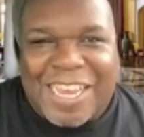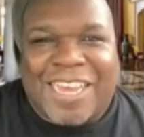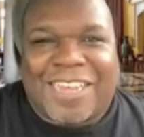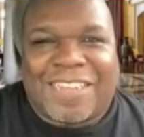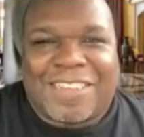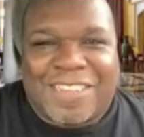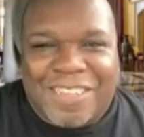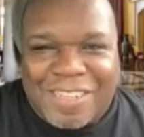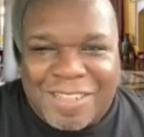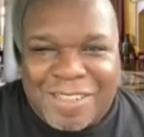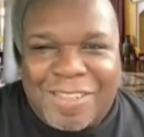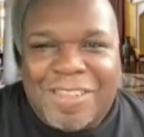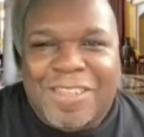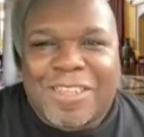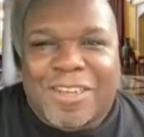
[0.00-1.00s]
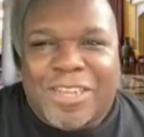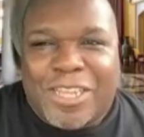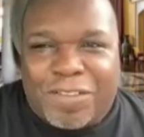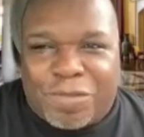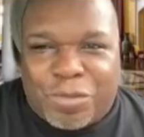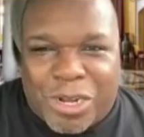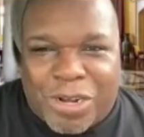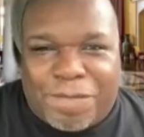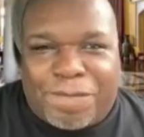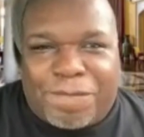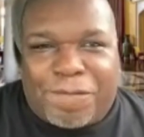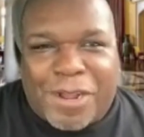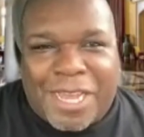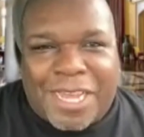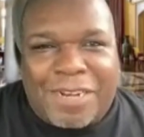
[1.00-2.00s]
Yes. Lived with a
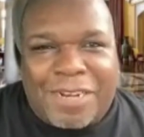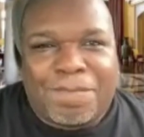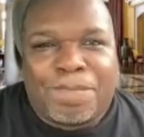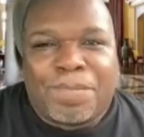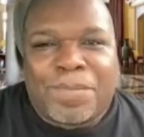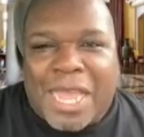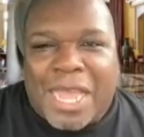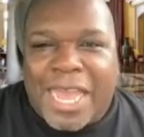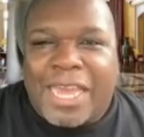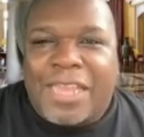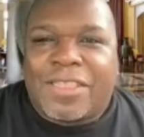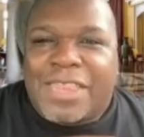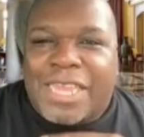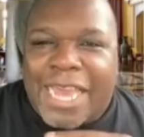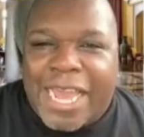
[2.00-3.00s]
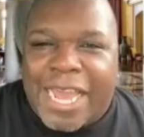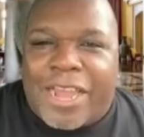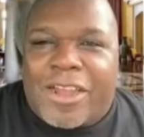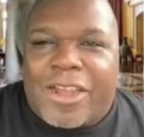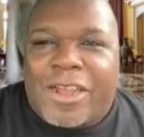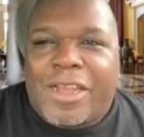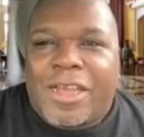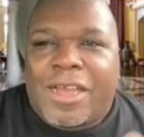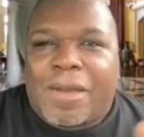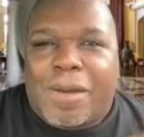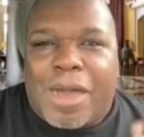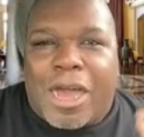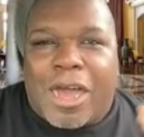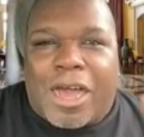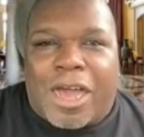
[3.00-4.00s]
friend. And there,
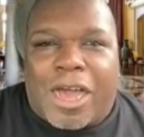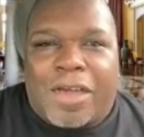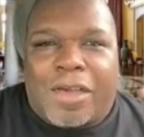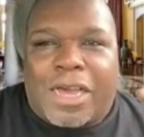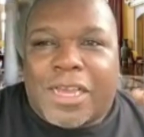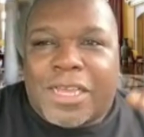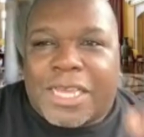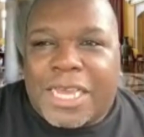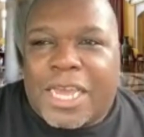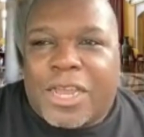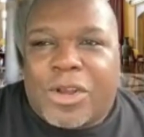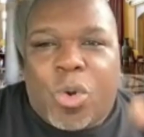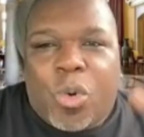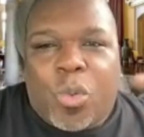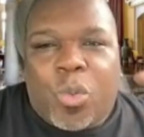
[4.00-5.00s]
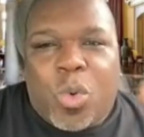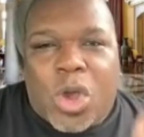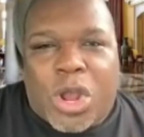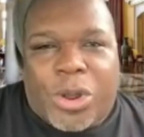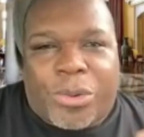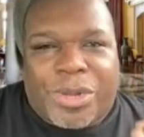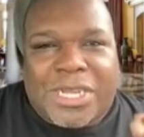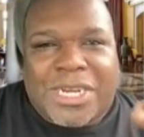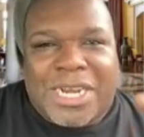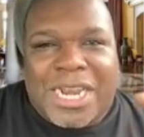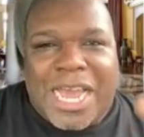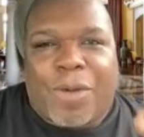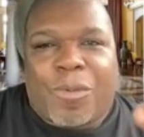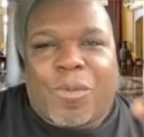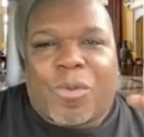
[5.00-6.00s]
again, worried.
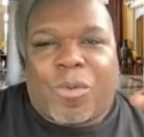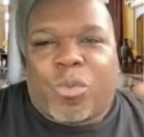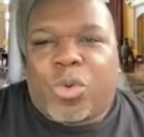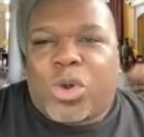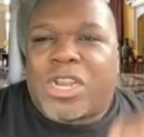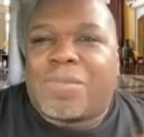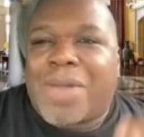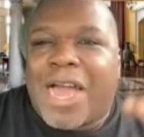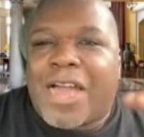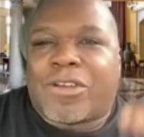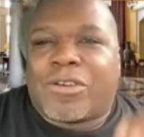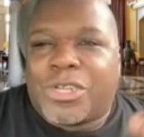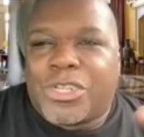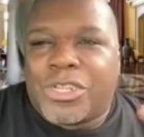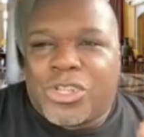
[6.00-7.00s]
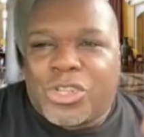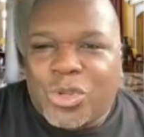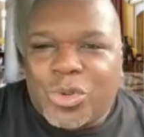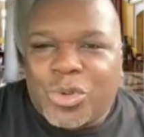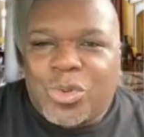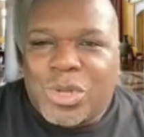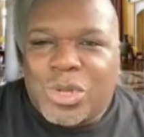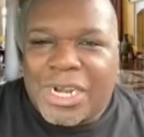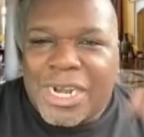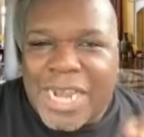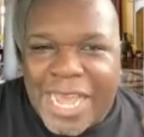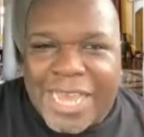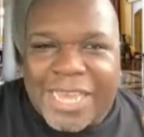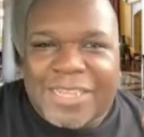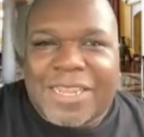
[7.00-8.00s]
Not what am I going to do
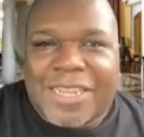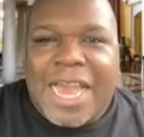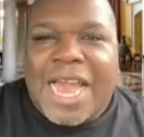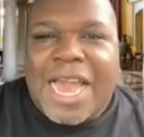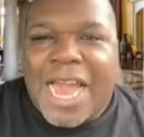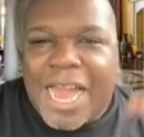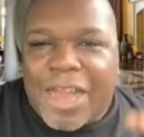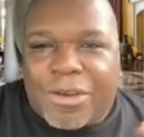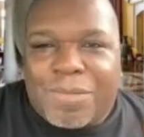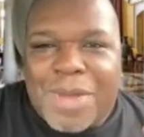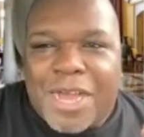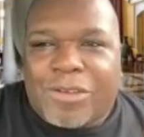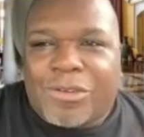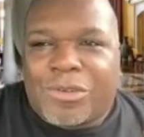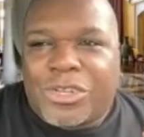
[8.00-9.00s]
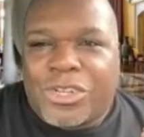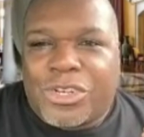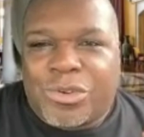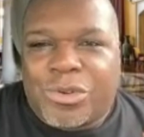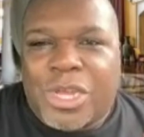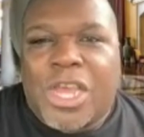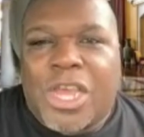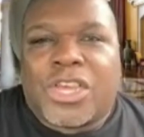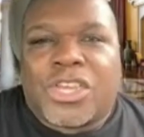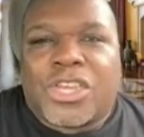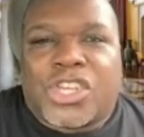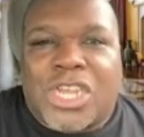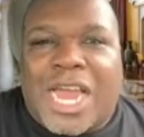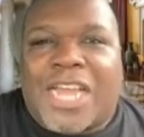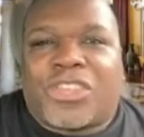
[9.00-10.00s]
next? How am I going to do it?
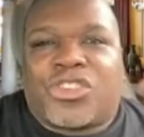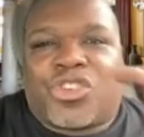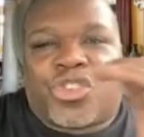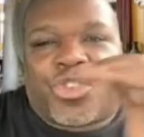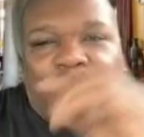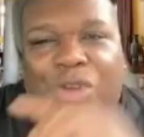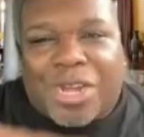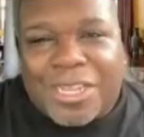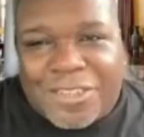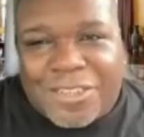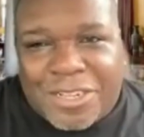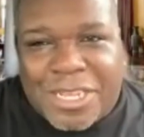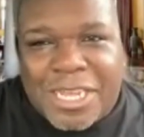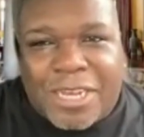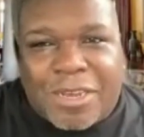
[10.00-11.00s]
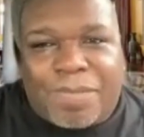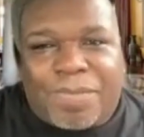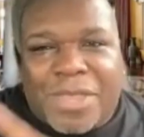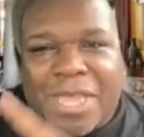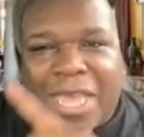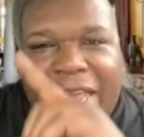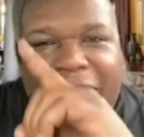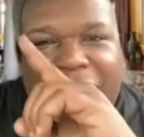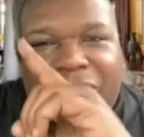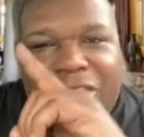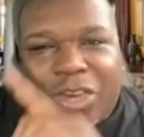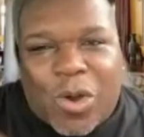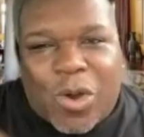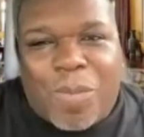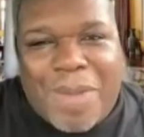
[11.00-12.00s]
Should I trust them and
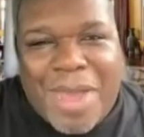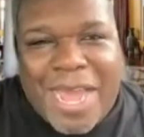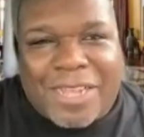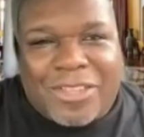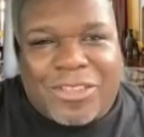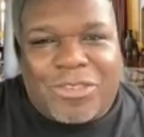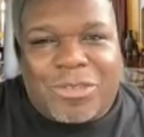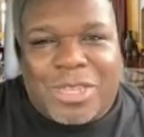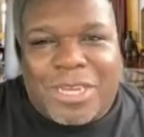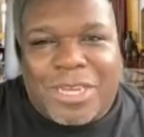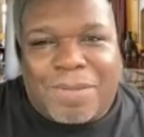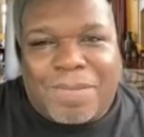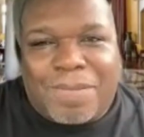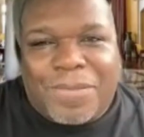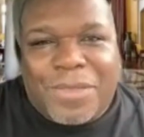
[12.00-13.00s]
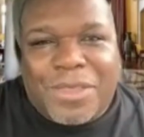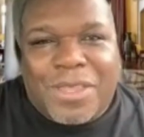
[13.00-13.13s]
go back to them?